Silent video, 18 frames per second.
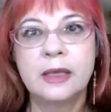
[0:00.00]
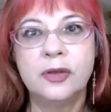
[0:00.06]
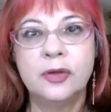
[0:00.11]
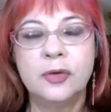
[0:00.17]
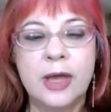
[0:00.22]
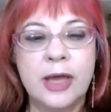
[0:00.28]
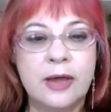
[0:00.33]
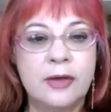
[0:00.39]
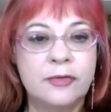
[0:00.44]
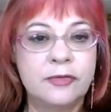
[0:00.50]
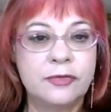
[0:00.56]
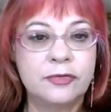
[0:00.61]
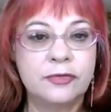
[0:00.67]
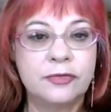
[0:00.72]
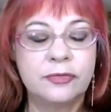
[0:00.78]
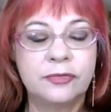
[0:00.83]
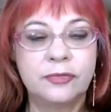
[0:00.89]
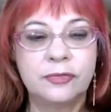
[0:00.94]
you
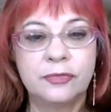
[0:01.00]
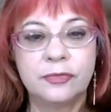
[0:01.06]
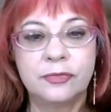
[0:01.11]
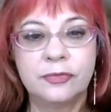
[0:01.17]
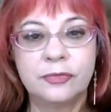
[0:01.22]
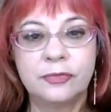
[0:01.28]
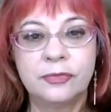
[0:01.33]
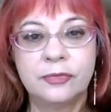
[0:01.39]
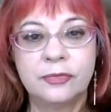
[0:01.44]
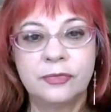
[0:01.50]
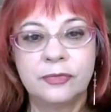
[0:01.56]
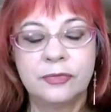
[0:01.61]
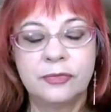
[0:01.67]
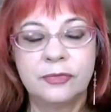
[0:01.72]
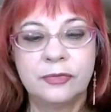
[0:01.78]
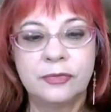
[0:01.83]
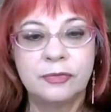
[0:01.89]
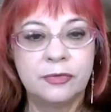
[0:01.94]
have
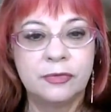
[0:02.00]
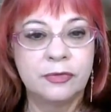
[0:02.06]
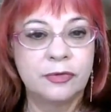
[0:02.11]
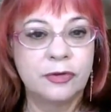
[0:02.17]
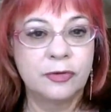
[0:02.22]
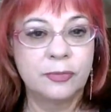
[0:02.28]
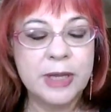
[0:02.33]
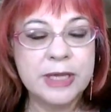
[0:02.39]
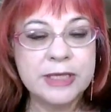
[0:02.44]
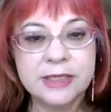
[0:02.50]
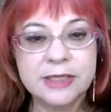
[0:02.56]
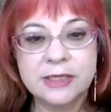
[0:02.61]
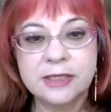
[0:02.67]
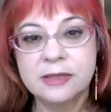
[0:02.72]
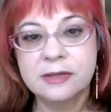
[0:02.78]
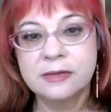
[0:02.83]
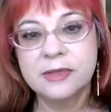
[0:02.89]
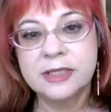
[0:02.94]
the
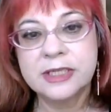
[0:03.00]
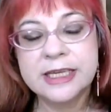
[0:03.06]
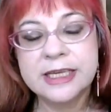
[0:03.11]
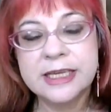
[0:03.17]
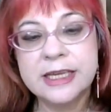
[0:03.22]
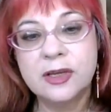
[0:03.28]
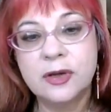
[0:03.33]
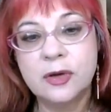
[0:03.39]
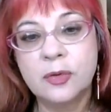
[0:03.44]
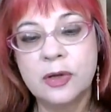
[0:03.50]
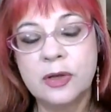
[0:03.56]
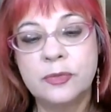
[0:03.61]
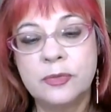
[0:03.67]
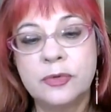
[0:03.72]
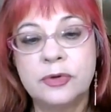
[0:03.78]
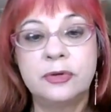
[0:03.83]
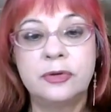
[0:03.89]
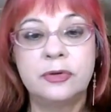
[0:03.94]
best skiing
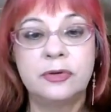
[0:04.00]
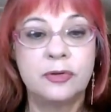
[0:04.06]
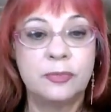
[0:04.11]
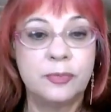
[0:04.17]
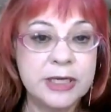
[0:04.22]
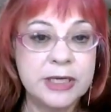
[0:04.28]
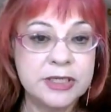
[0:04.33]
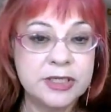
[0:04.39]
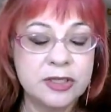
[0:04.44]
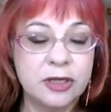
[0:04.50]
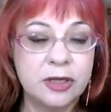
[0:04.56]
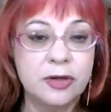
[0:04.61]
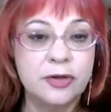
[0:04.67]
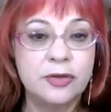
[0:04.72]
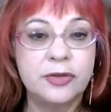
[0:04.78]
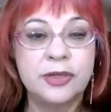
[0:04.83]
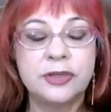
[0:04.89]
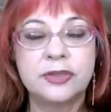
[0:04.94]
equipment, the best
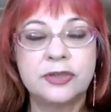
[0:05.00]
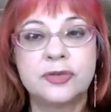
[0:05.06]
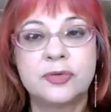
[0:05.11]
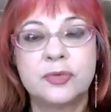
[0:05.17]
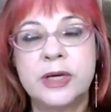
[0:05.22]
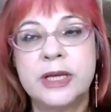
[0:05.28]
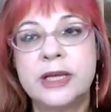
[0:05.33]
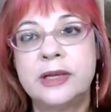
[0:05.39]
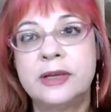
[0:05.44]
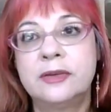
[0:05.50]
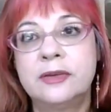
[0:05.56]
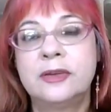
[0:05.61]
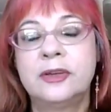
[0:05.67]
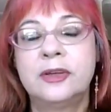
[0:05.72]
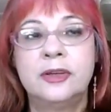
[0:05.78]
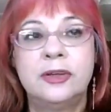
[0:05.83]
clothing to wear,